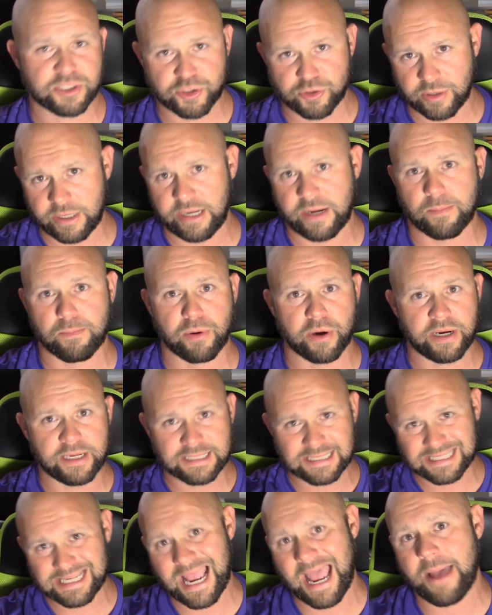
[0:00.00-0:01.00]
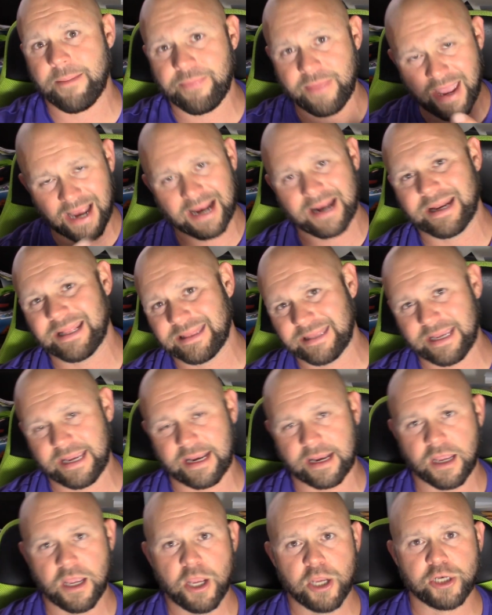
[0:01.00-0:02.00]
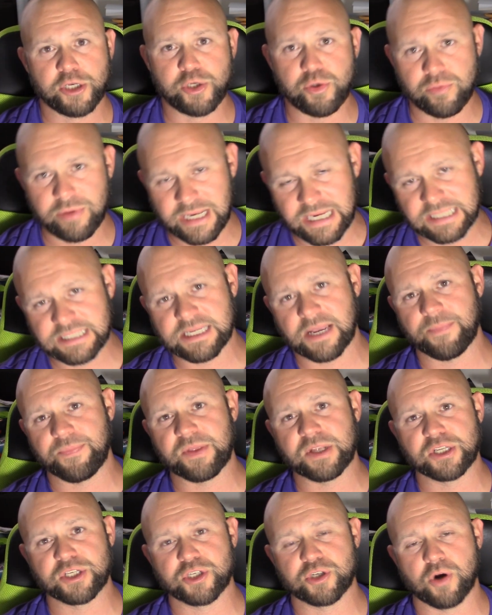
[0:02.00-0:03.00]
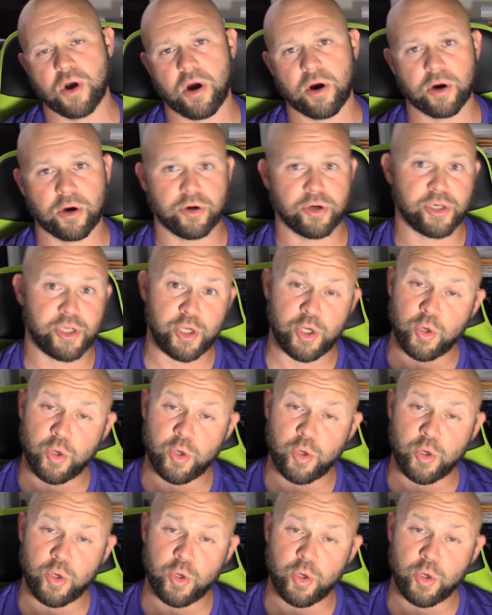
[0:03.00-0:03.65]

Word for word: tree debris, sap, that kind of thing? Do you need something stronger?